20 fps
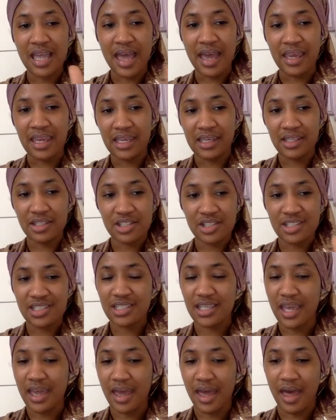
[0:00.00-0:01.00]
got here, just
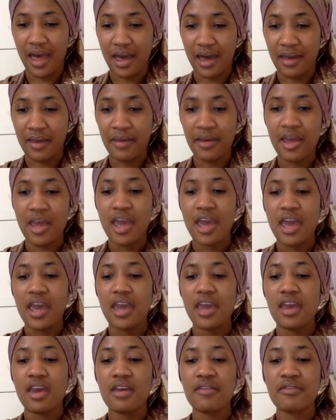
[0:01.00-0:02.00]
say hi. And
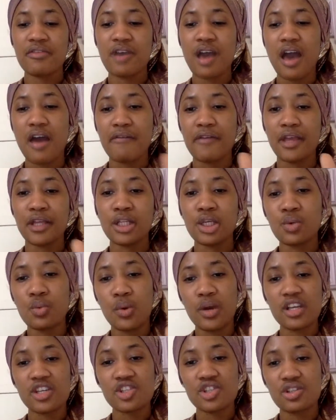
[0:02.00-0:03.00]
if you have any
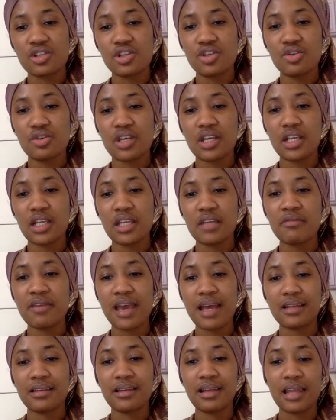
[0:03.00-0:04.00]
question, you can leave it
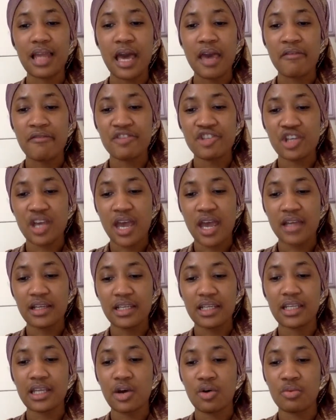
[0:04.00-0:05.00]
at the live chat,
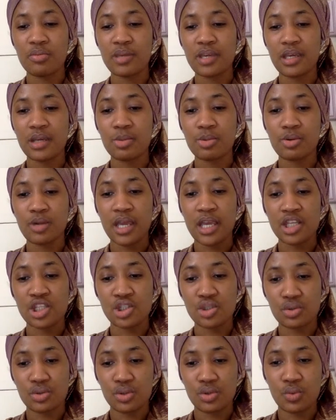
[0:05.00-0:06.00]
and I'll be able to
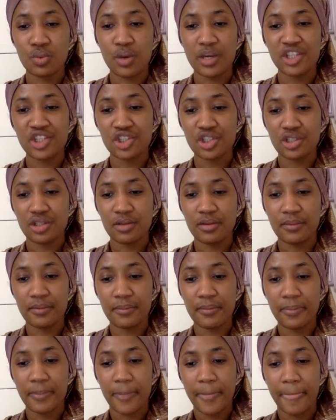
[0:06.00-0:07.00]
answer your question.
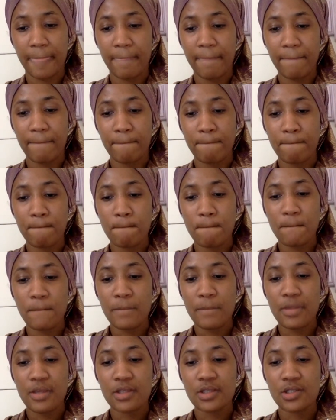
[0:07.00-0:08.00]

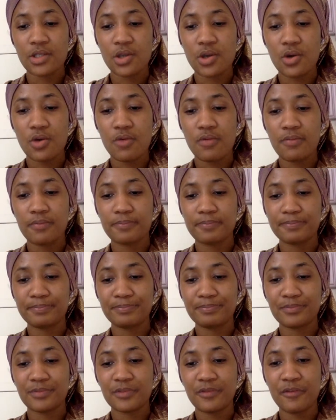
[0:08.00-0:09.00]
So
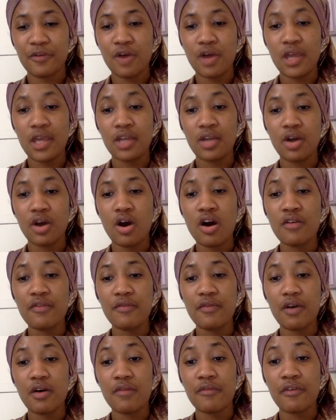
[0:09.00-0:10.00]
for all
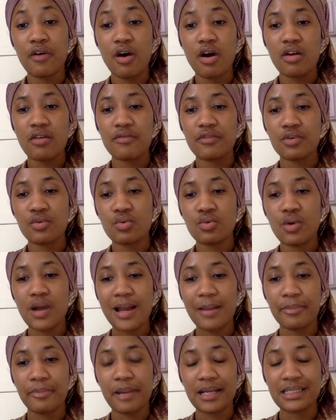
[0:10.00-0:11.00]
of you who
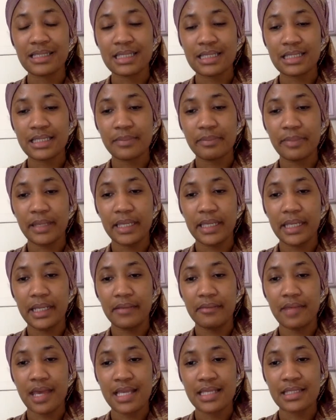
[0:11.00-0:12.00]
are
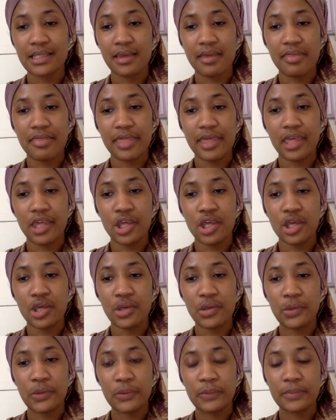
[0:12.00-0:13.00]
participating, I say thank
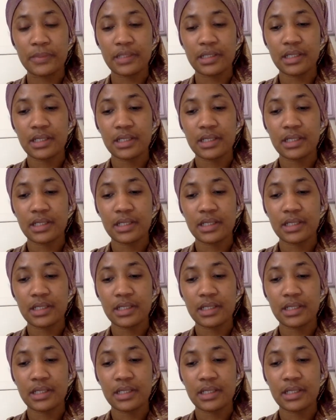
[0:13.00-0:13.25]
you.